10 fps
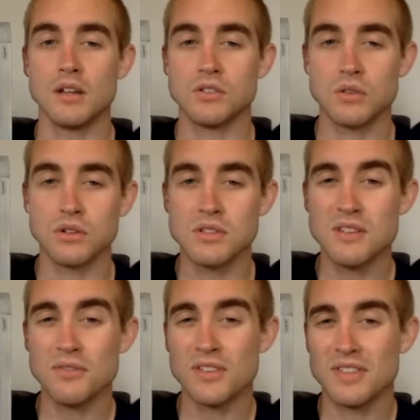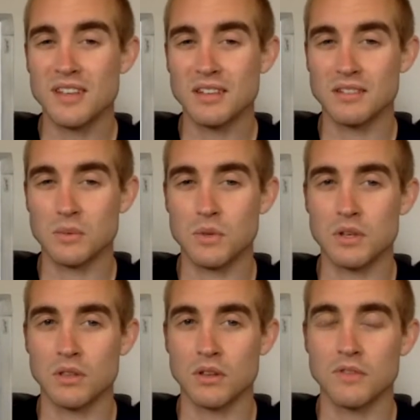So there's different things that we
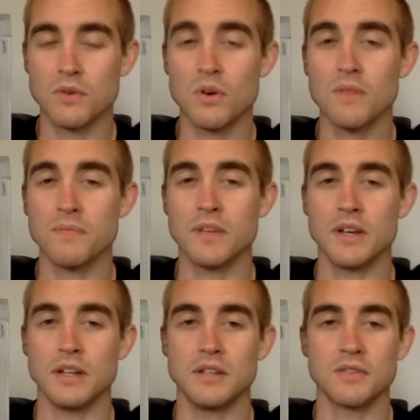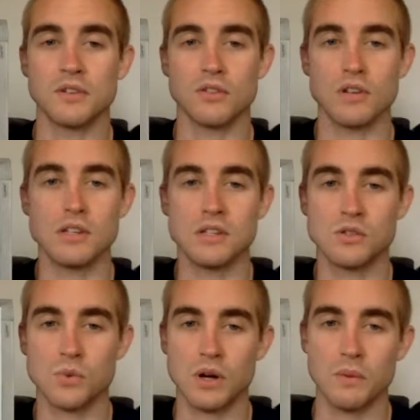can look for, different
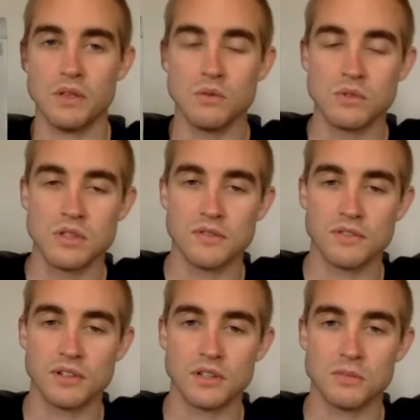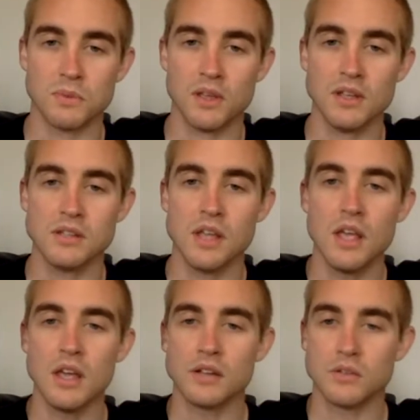reasons why we use different displays.
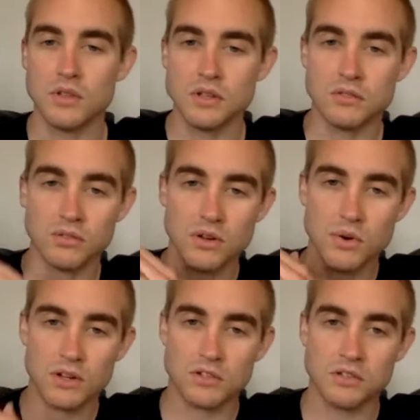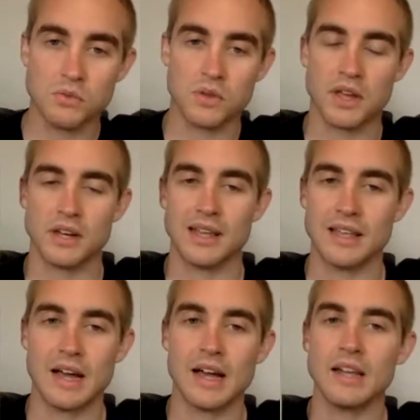So these 3 questions will
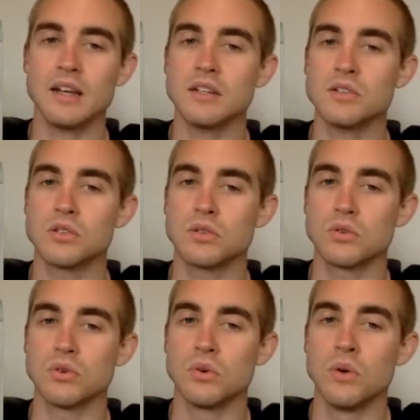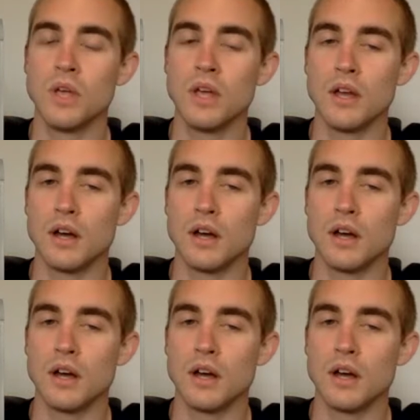kind of guide us through